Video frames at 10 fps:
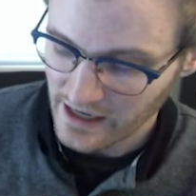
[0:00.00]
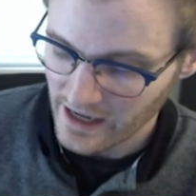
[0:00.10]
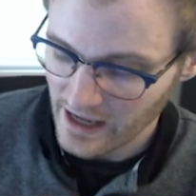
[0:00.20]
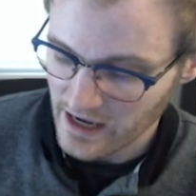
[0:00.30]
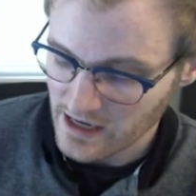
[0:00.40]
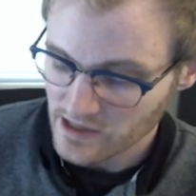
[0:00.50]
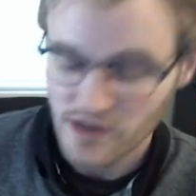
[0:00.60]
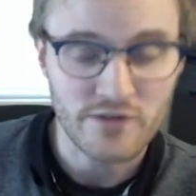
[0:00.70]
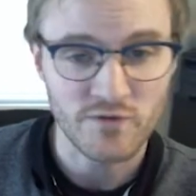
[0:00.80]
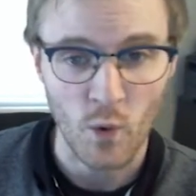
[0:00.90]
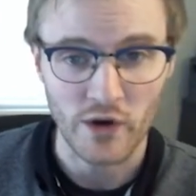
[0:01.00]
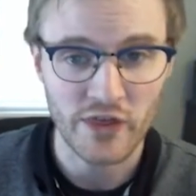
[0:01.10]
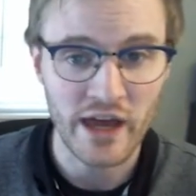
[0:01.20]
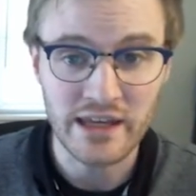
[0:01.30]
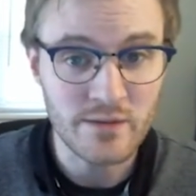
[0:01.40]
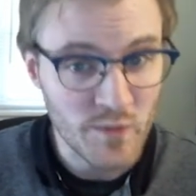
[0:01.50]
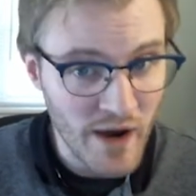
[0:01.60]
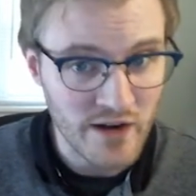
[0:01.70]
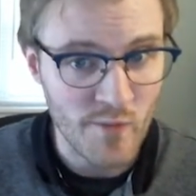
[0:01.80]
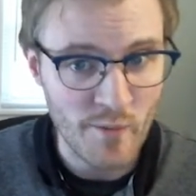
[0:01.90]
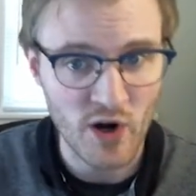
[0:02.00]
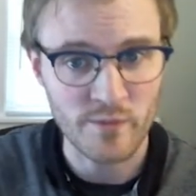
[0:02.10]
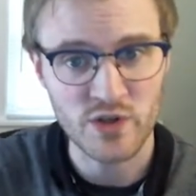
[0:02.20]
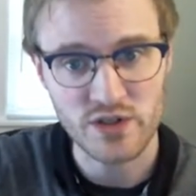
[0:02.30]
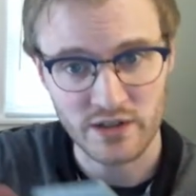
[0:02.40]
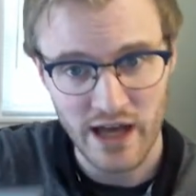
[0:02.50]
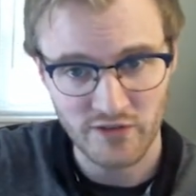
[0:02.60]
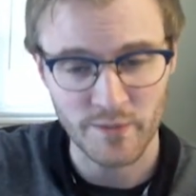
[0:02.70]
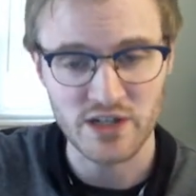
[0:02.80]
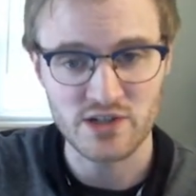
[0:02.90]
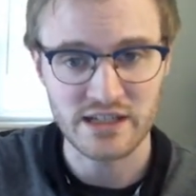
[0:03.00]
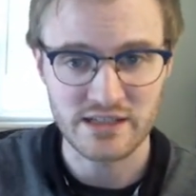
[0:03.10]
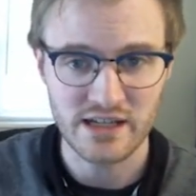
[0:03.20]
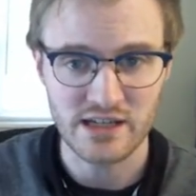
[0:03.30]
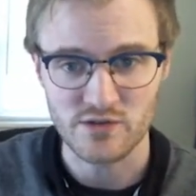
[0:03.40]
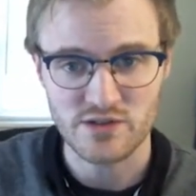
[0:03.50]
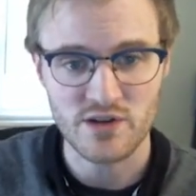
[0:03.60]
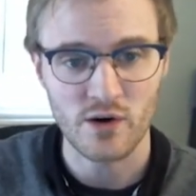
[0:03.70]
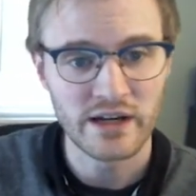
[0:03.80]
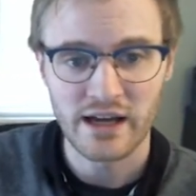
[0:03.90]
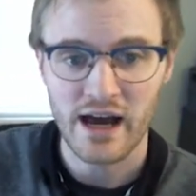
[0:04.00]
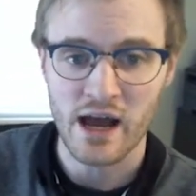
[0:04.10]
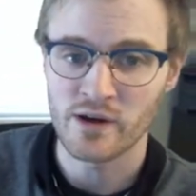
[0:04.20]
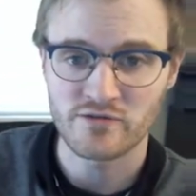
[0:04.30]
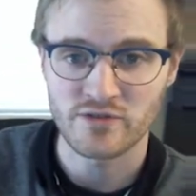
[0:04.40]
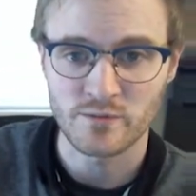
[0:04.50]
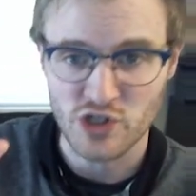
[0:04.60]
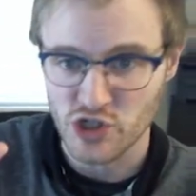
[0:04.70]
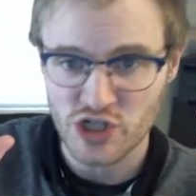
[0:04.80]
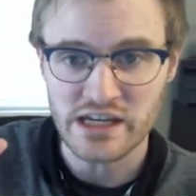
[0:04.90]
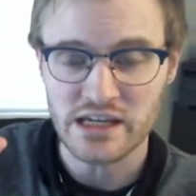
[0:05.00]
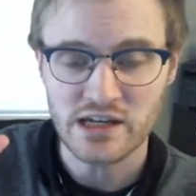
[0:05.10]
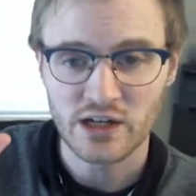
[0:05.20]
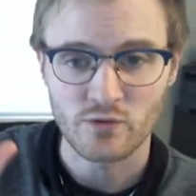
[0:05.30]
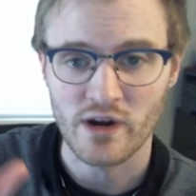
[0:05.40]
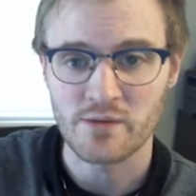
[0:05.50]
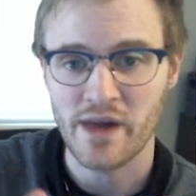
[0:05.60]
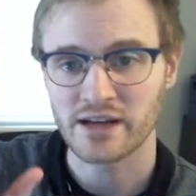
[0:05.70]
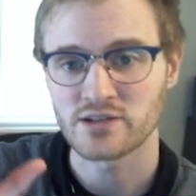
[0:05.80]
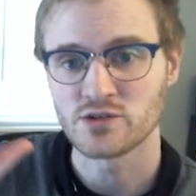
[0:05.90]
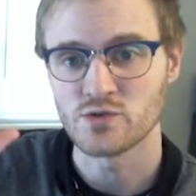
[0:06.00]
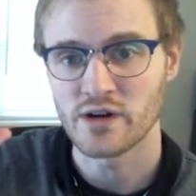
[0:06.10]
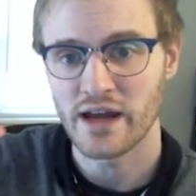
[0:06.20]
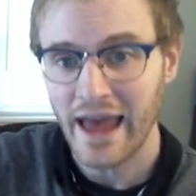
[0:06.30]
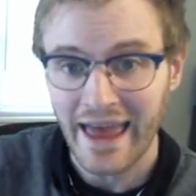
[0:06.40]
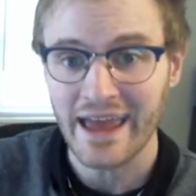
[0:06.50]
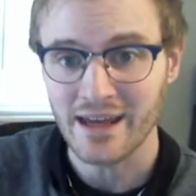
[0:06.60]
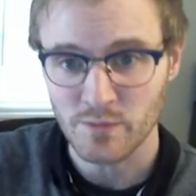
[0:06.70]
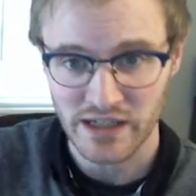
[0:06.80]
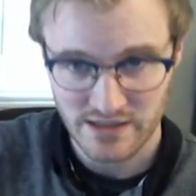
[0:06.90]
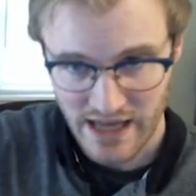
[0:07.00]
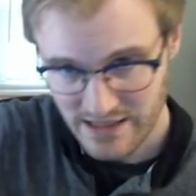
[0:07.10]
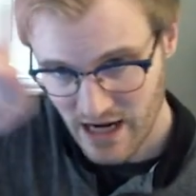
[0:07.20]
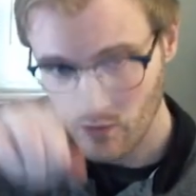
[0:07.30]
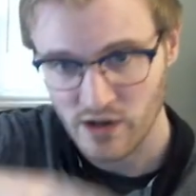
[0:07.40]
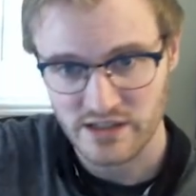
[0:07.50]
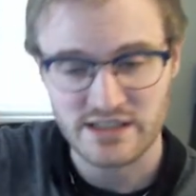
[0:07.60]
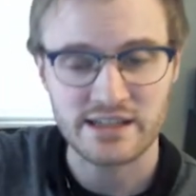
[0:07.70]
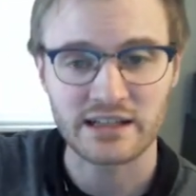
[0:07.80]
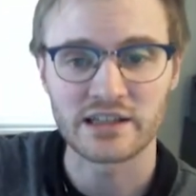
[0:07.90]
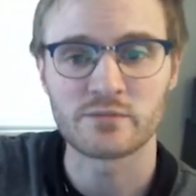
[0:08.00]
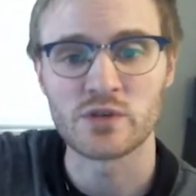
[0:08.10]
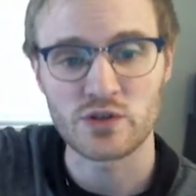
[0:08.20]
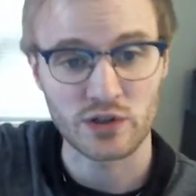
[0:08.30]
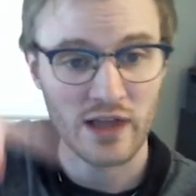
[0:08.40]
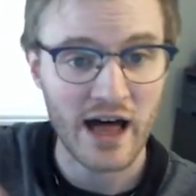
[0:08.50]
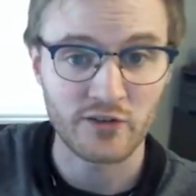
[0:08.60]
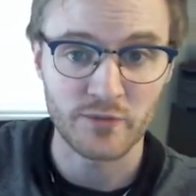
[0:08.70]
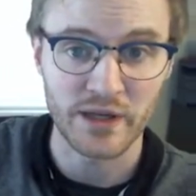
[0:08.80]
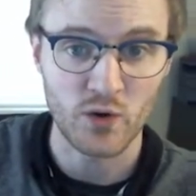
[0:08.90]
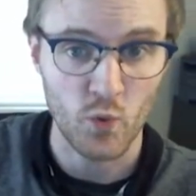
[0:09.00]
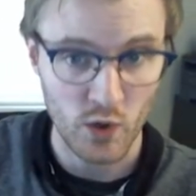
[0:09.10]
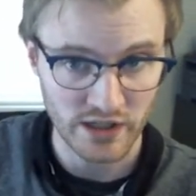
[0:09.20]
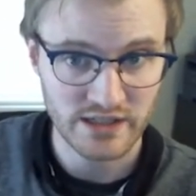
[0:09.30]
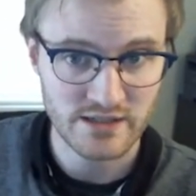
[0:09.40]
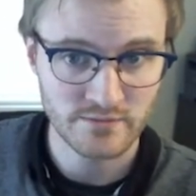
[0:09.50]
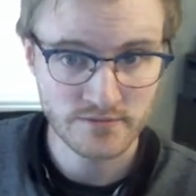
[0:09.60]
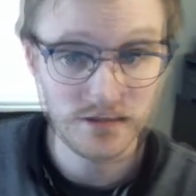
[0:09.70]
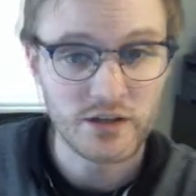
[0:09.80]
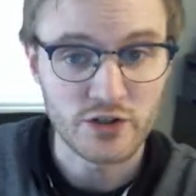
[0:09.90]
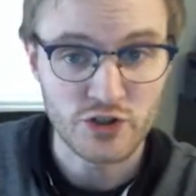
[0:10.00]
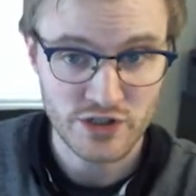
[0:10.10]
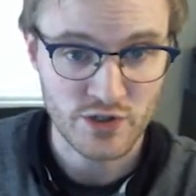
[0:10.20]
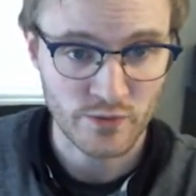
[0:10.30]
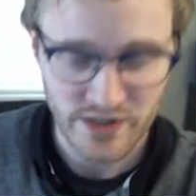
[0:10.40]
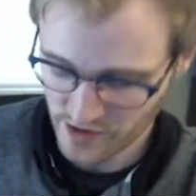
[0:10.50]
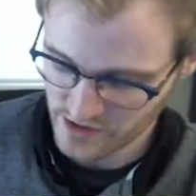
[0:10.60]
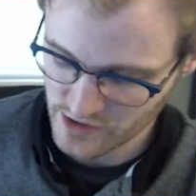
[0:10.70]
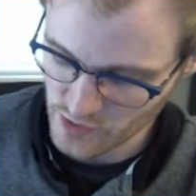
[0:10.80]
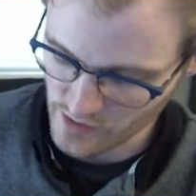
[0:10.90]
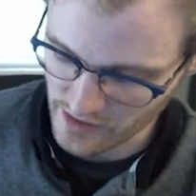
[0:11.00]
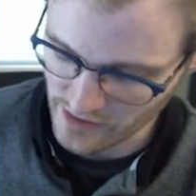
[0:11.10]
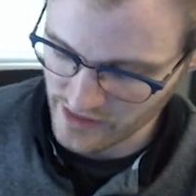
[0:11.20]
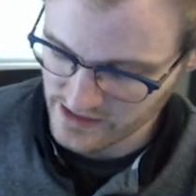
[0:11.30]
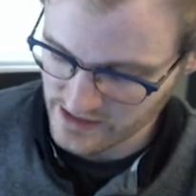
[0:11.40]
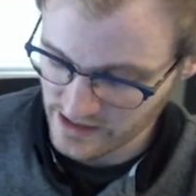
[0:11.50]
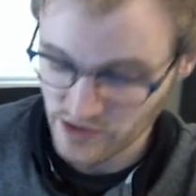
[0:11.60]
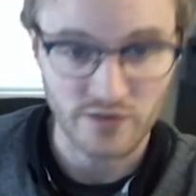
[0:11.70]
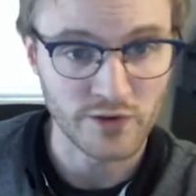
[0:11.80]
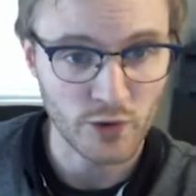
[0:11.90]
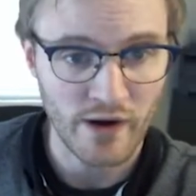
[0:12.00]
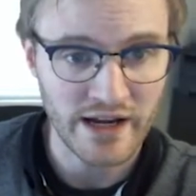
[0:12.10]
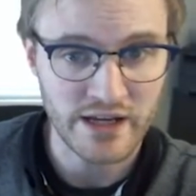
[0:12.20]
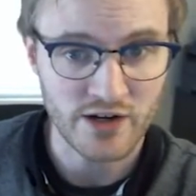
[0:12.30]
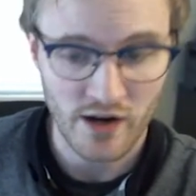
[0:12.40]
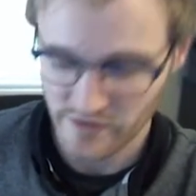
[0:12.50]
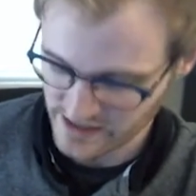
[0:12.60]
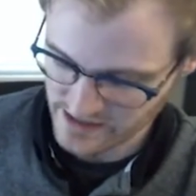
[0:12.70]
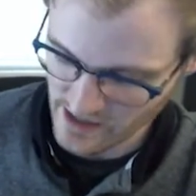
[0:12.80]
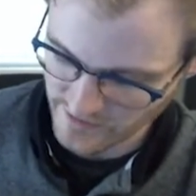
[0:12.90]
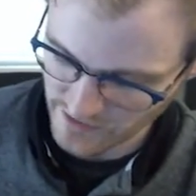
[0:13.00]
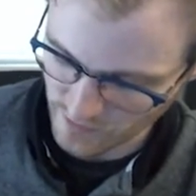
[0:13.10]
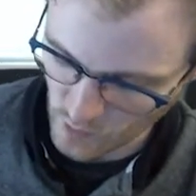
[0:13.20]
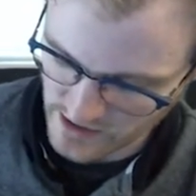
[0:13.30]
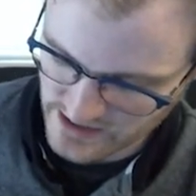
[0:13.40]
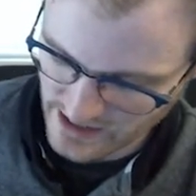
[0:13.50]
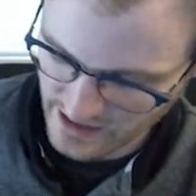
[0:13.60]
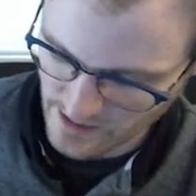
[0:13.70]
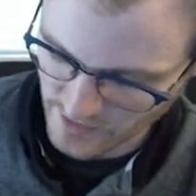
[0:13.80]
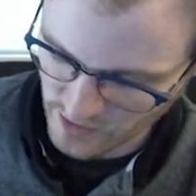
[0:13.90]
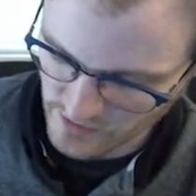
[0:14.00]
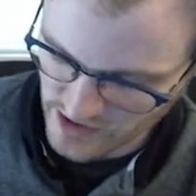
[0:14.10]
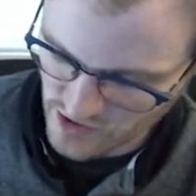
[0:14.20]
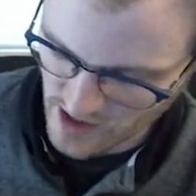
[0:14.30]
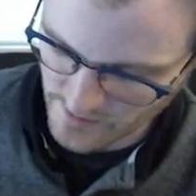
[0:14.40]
a fourth. And keep in mind, remember, our musical alphabet just continues. So I went from G right back to A, because that's how our cyclic musical alphabet works. Just to return to this interval right here of the seventh for 1 second, I'm going to redraw